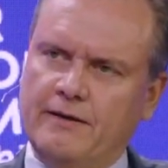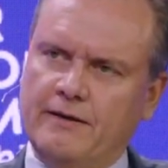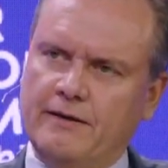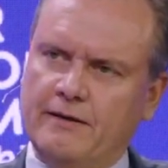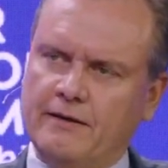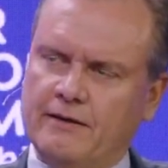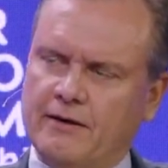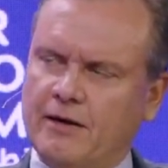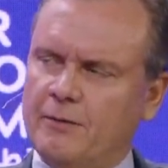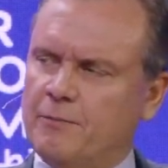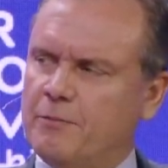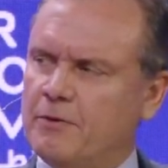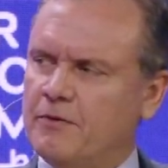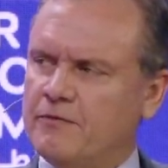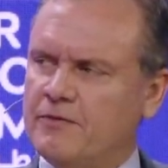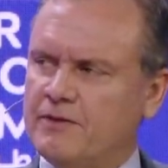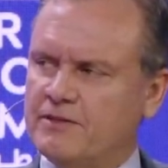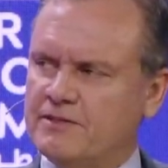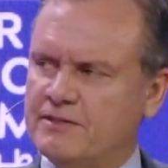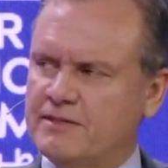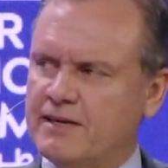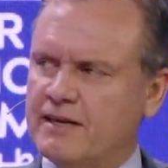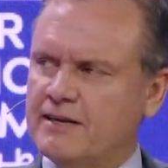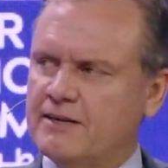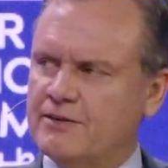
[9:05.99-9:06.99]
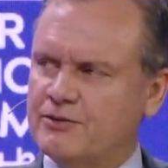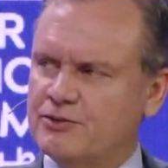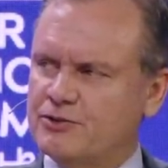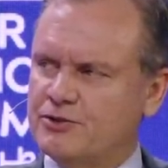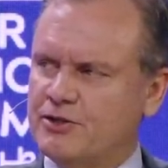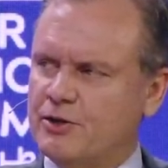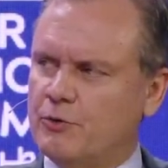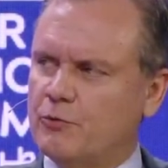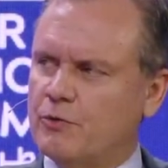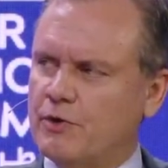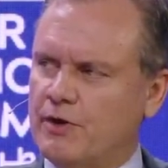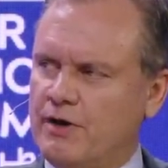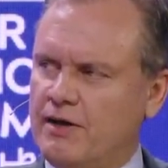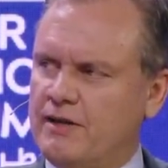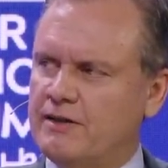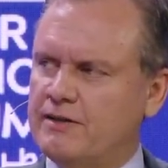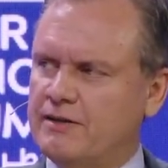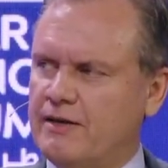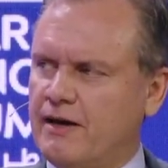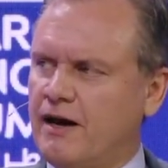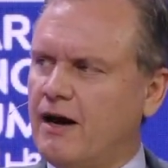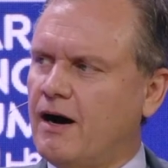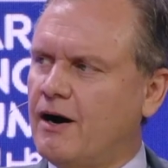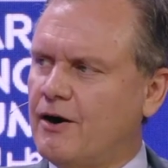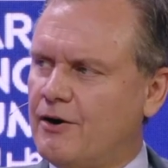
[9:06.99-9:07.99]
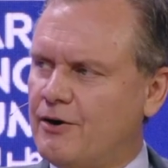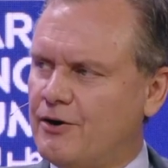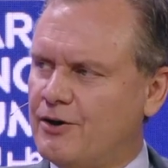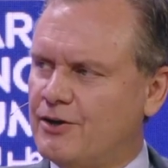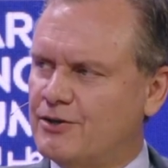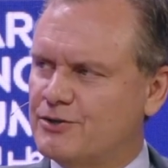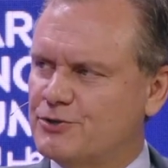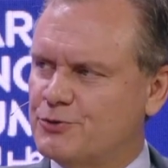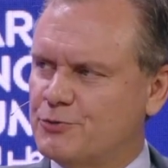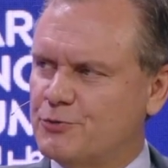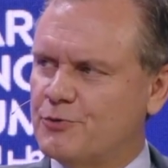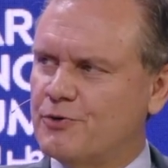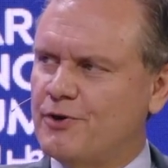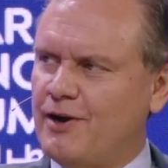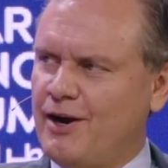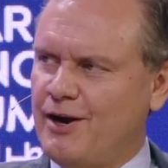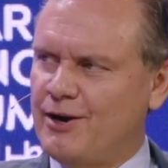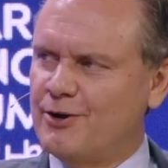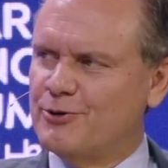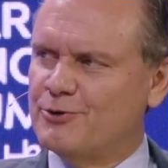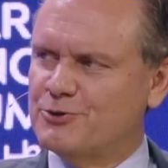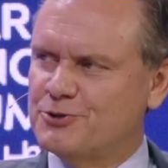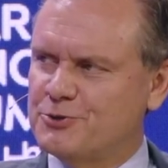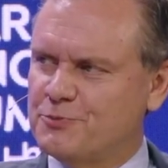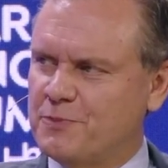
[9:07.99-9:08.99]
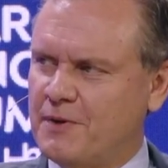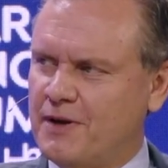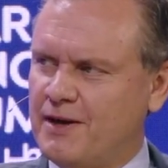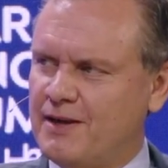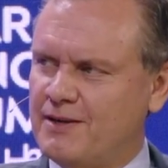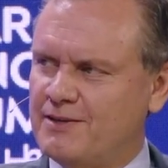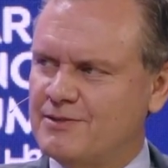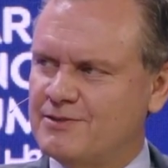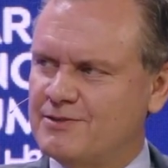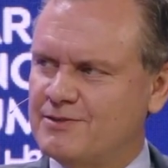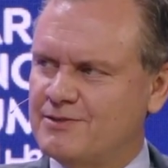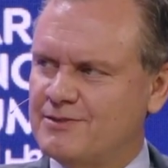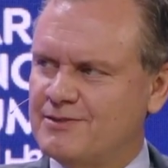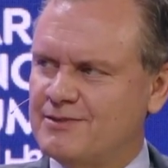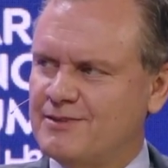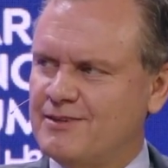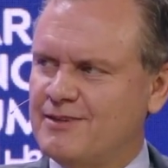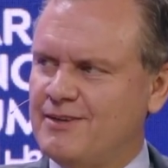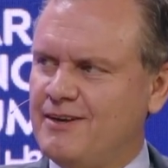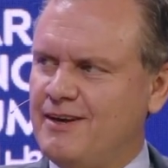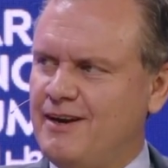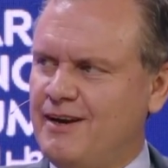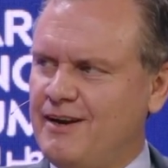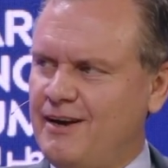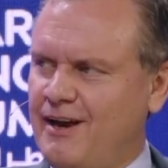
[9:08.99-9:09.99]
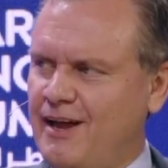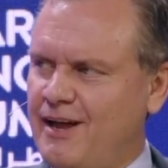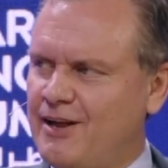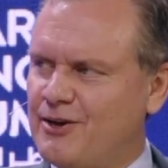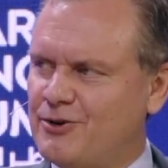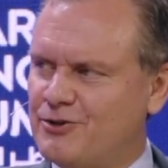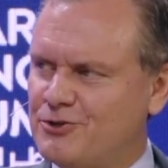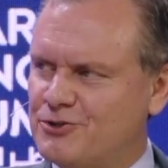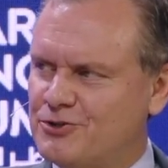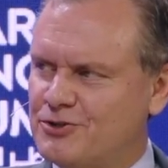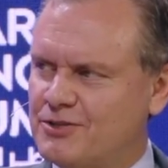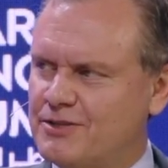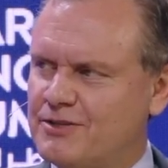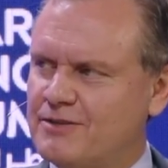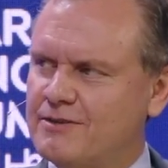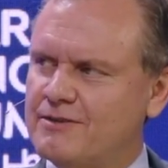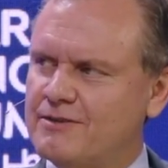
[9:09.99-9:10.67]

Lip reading: a couple of the sectors that were hit the hardest were aerospace and energy.